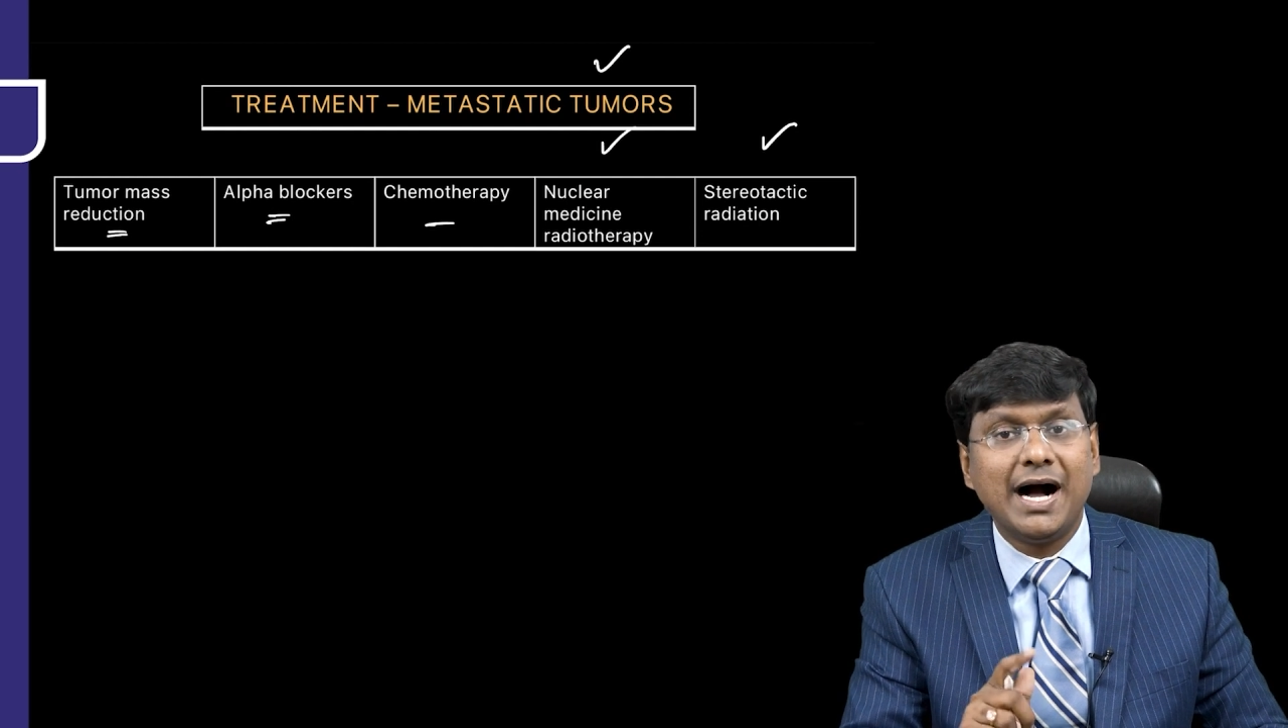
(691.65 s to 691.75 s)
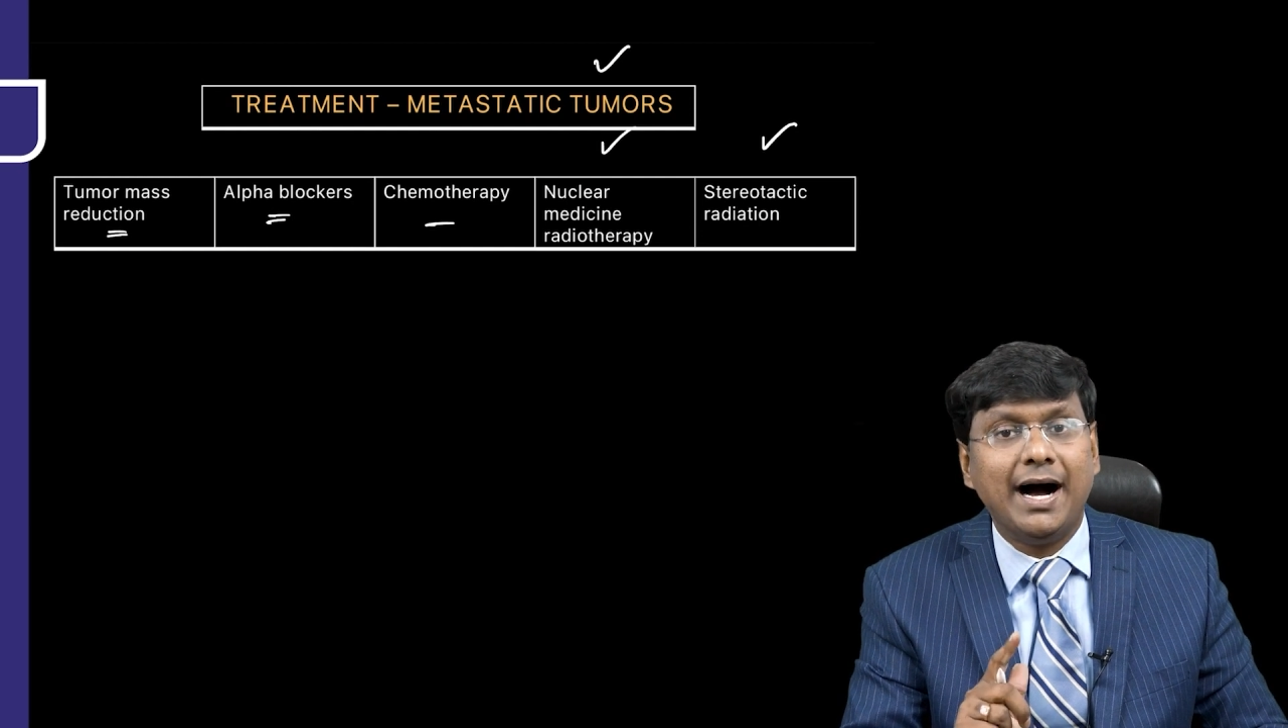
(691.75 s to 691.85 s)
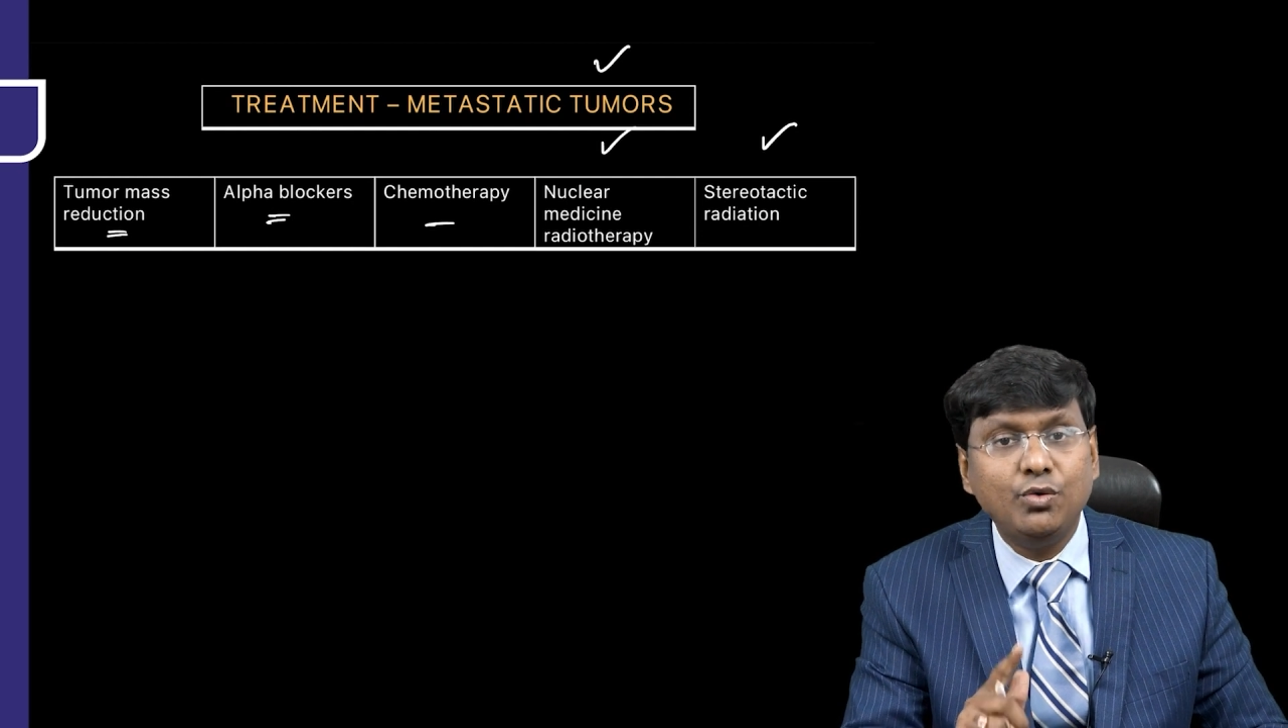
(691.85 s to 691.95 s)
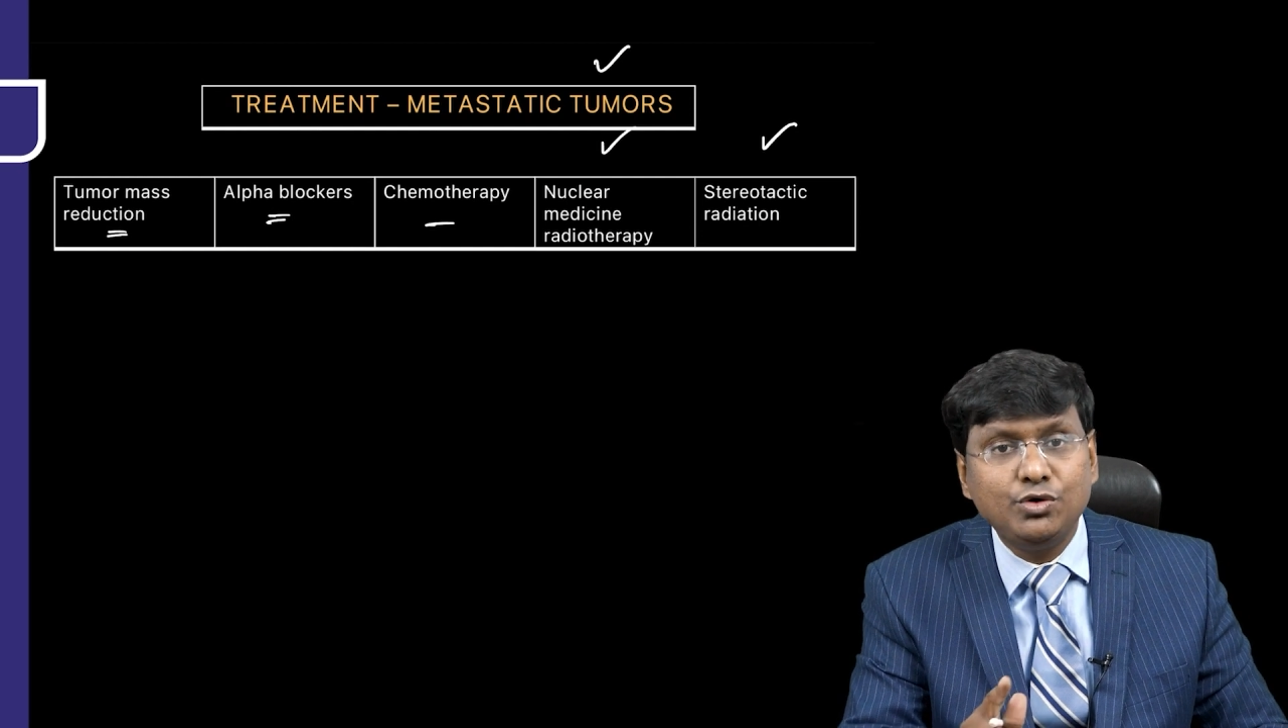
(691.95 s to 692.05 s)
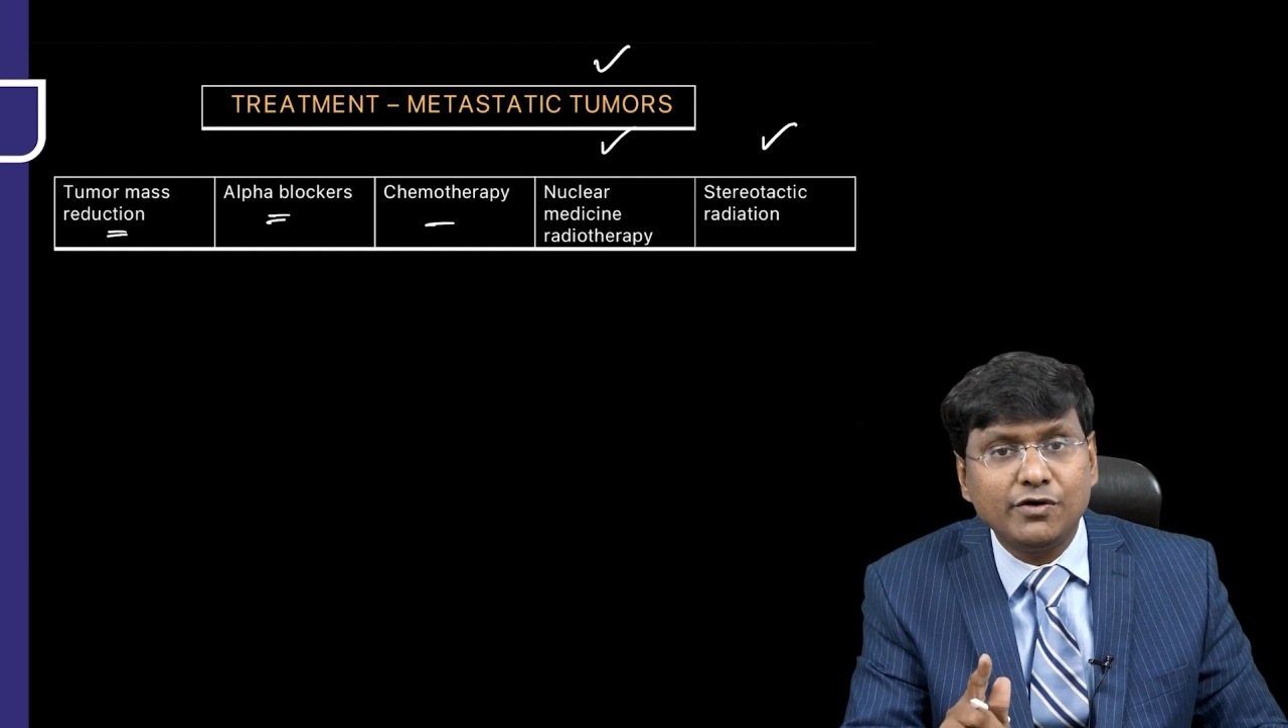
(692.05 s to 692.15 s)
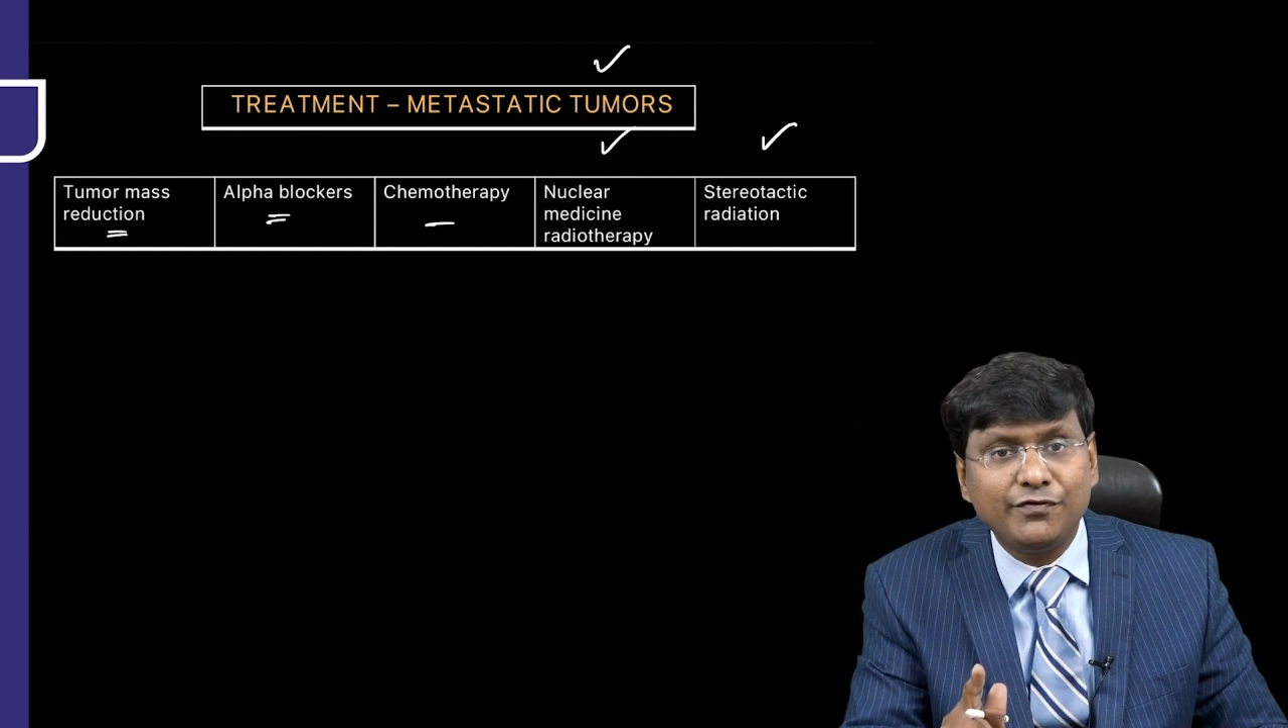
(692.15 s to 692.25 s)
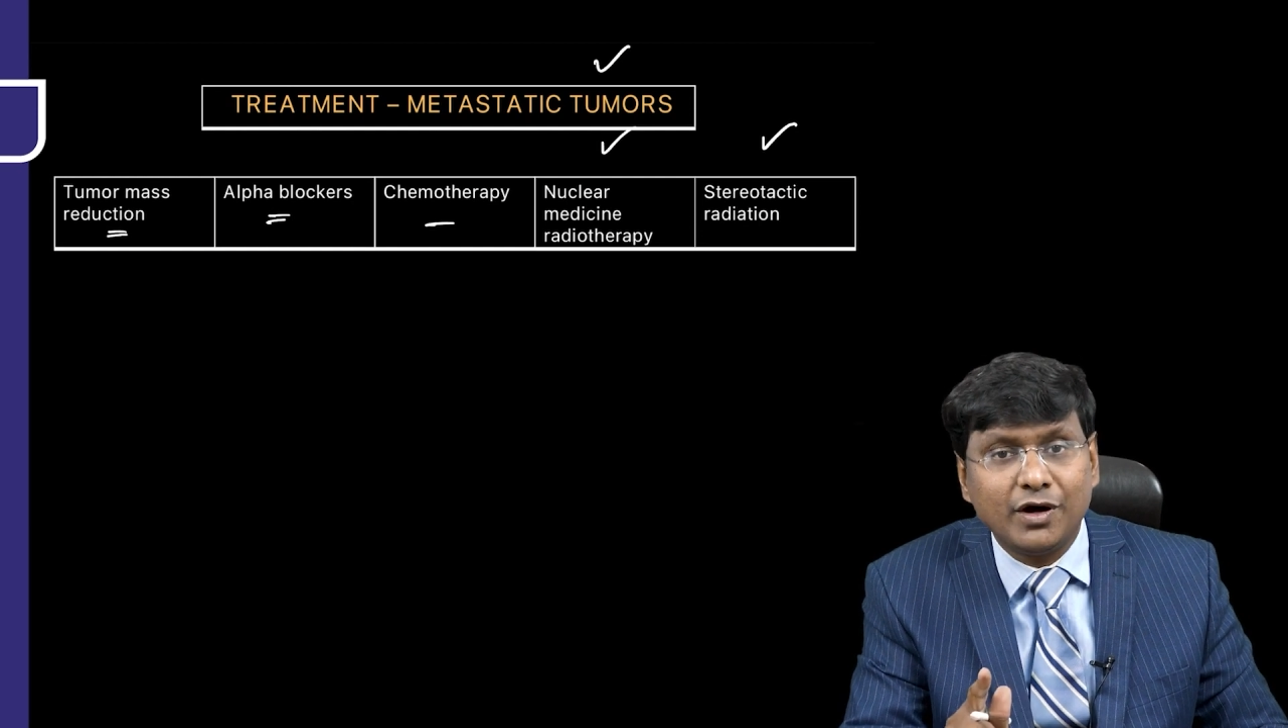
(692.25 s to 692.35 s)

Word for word: out of